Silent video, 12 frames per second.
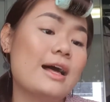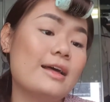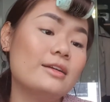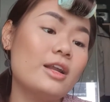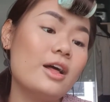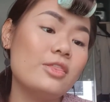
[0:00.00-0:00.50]

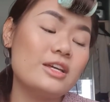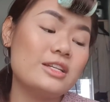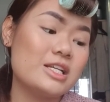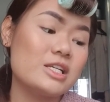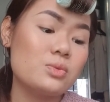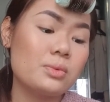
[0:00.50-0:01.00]
Not that
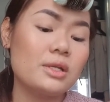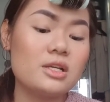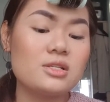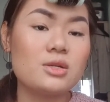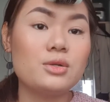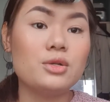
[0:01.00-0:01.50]
this one
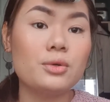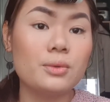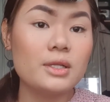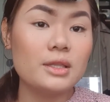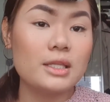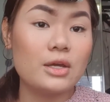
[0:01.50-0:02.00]
doesn't do
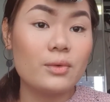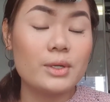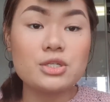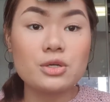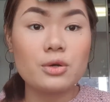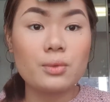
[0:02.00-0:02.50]
it. The
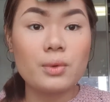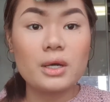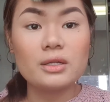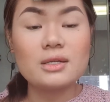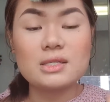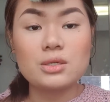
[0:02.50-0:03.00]
original one
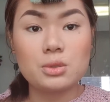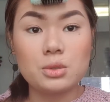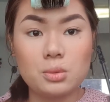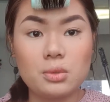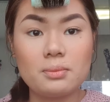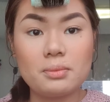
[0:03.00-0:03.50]
doesn't
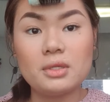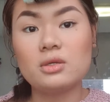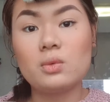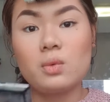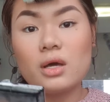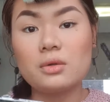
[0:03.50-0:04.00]
do it, but the
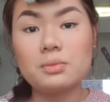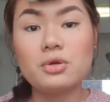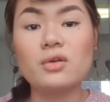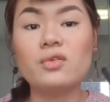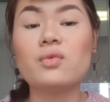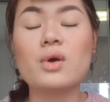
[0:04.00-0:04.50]

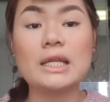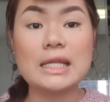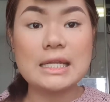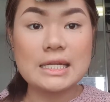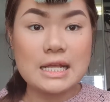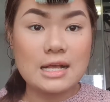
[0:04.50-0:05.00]
waterproof one
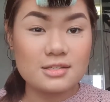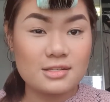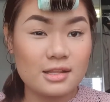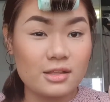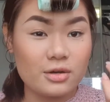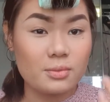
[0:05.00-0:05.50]
does a
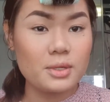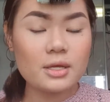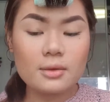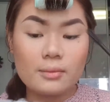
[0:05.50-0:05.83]
little bit.